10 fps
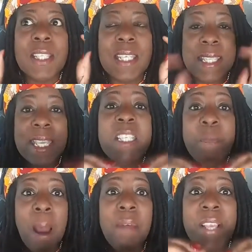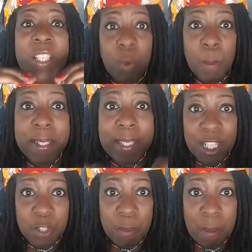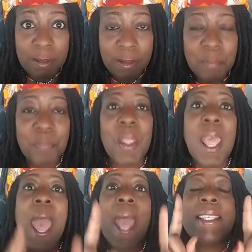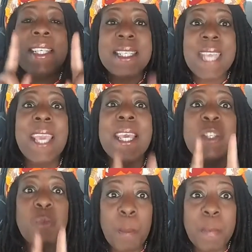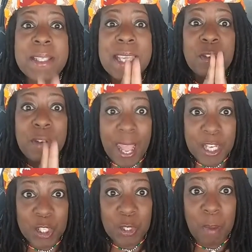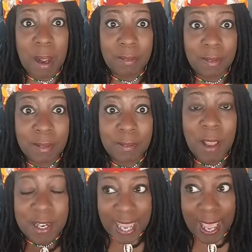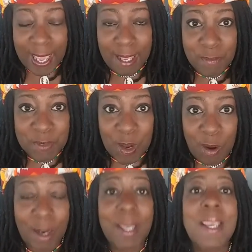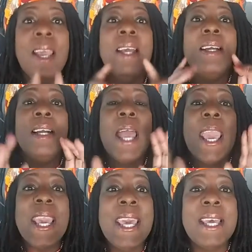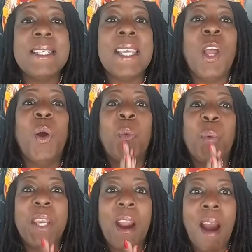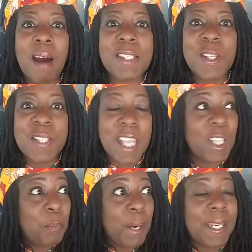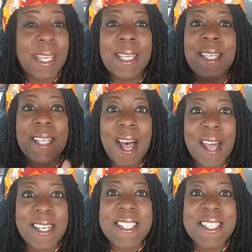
this month is Women's History Month, and today is Women's International Month, I'm sorry. And we are also celebrating Ghana's